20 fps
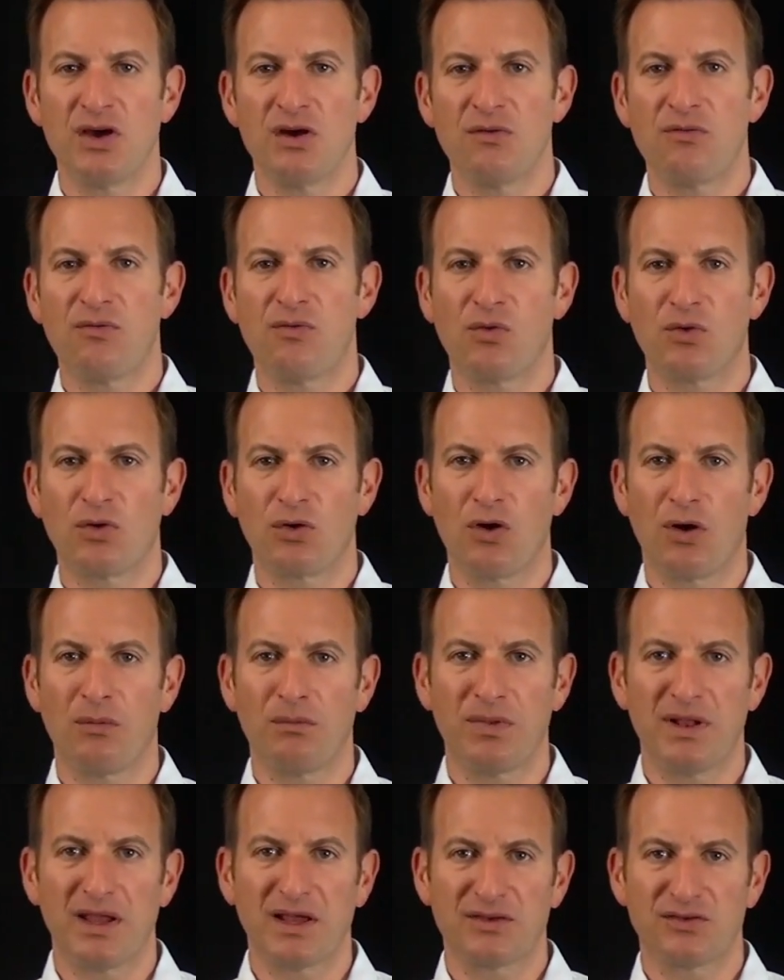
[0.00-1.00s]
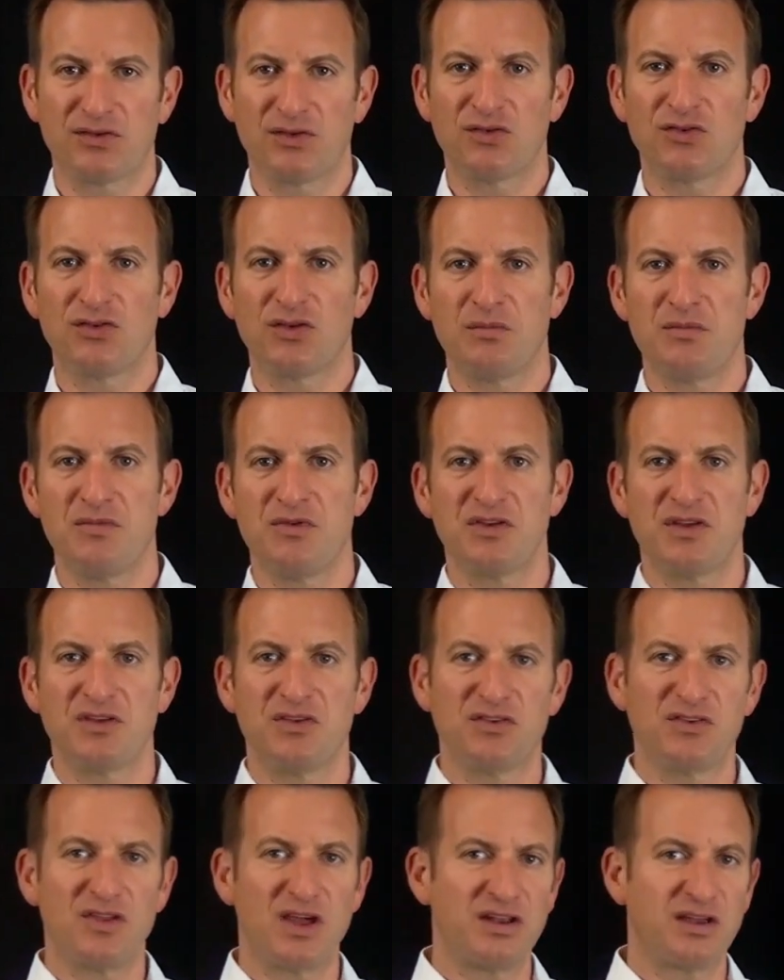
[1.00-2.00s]
for complex systems in
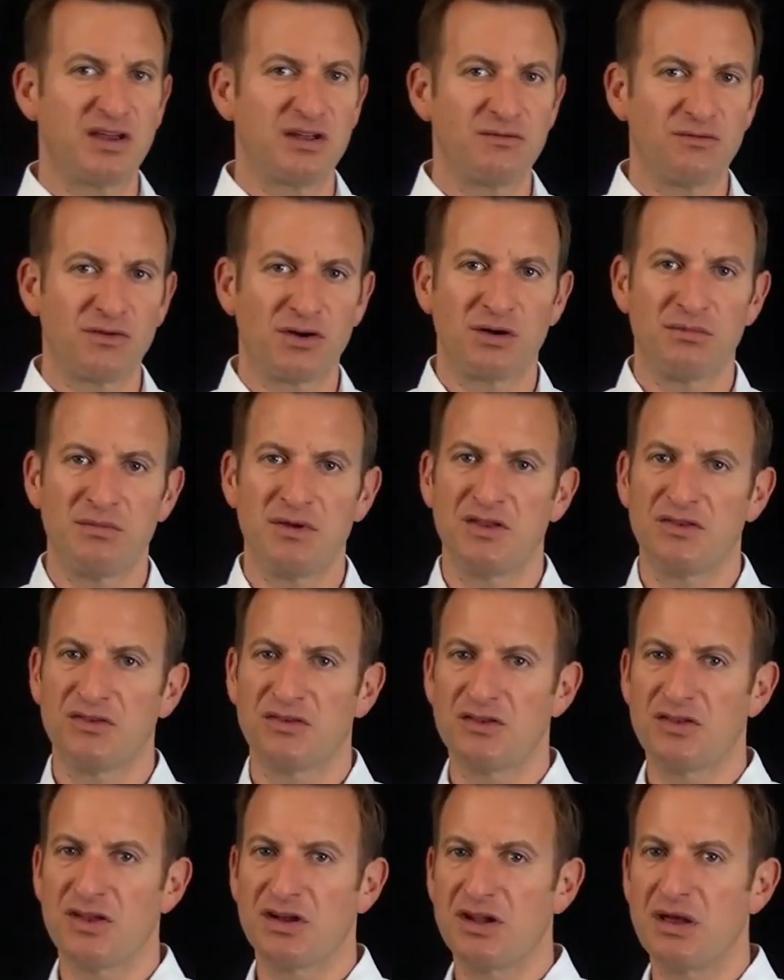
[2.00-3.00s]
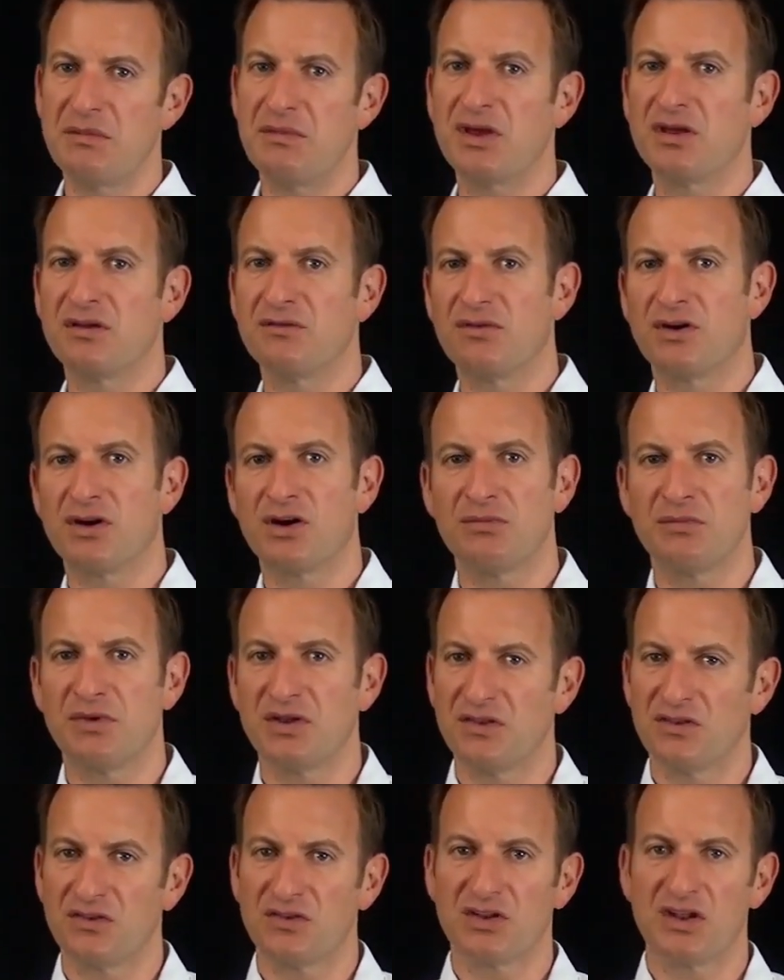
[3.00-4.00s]
static environments, in dynamic
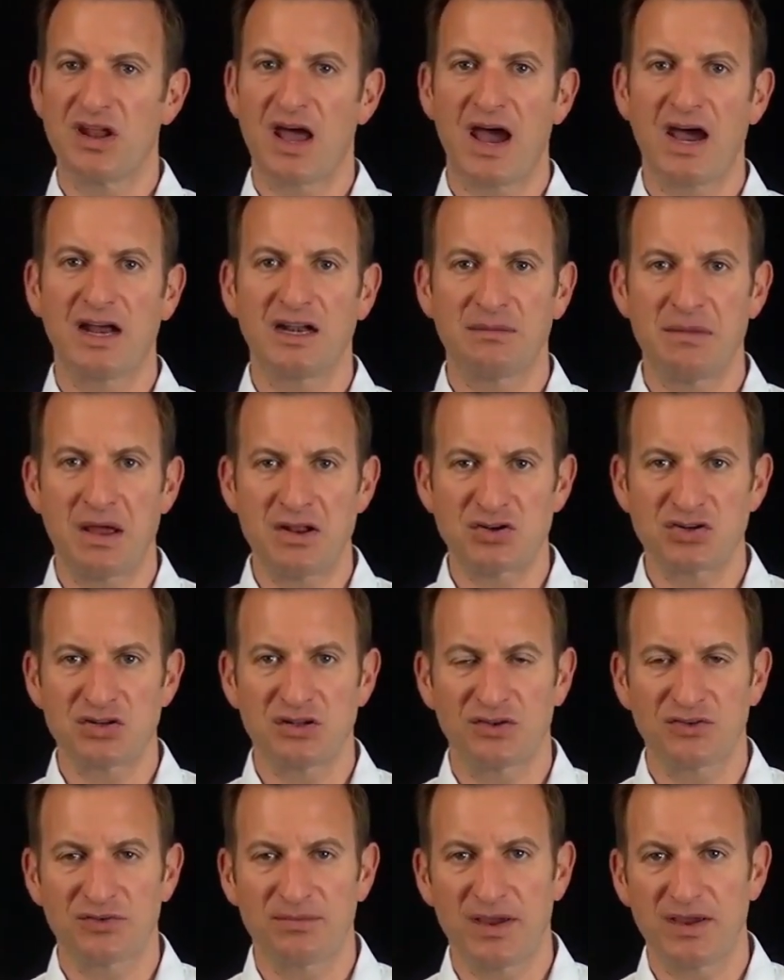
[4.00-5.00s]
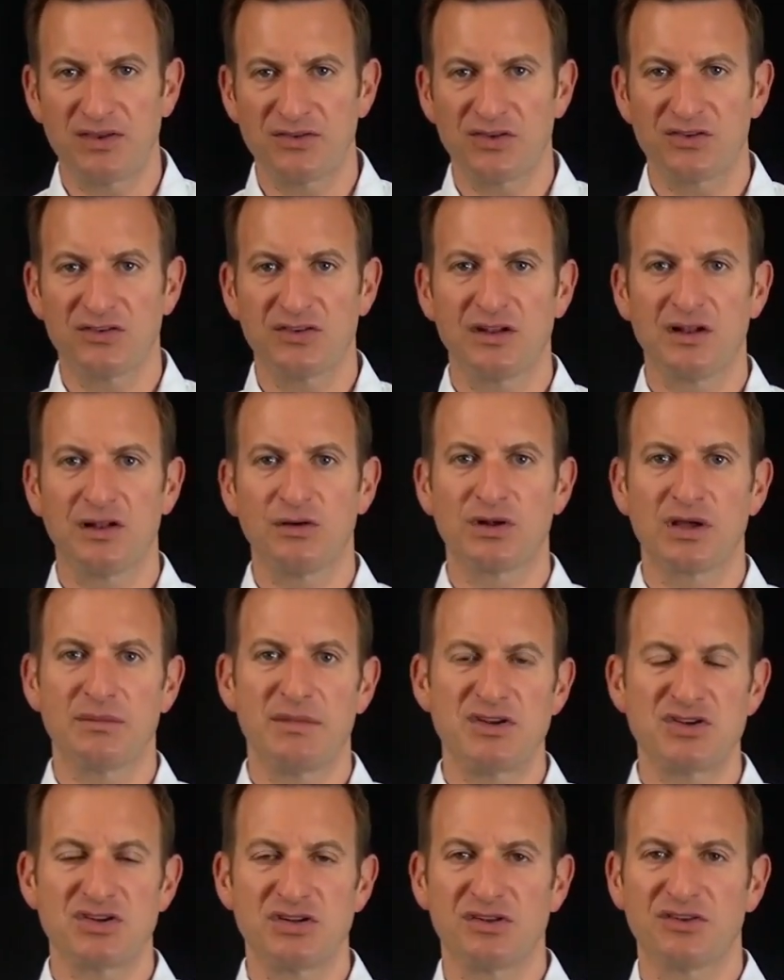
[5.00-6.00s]
environments, in high-dimensional spaces, in
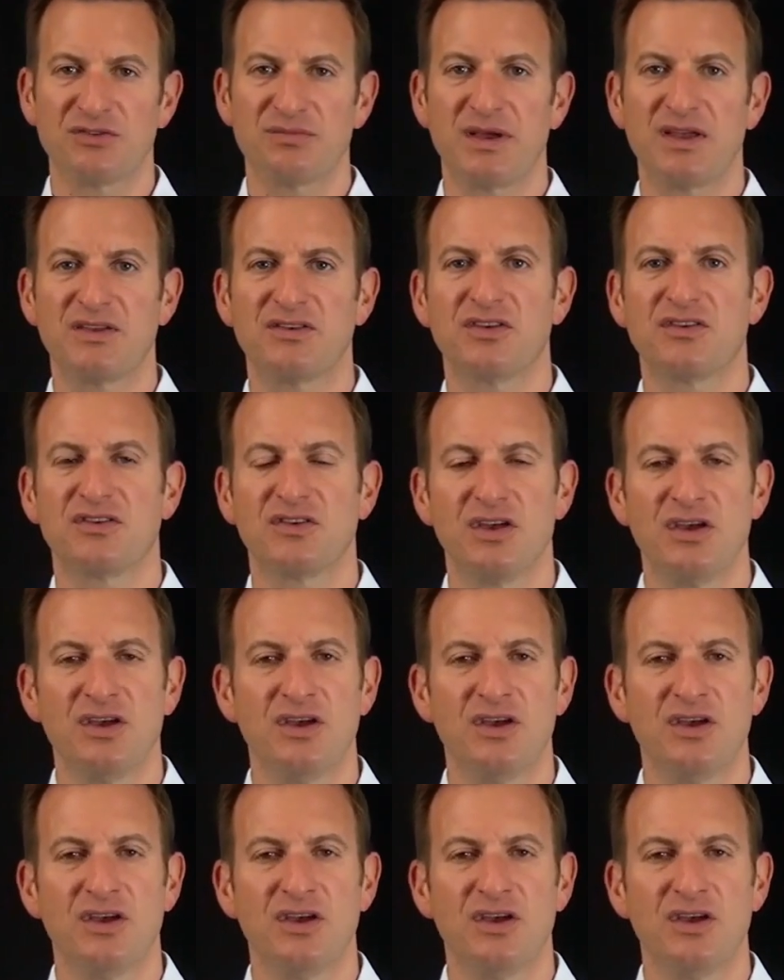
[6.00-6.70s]
low-dimensional spaces.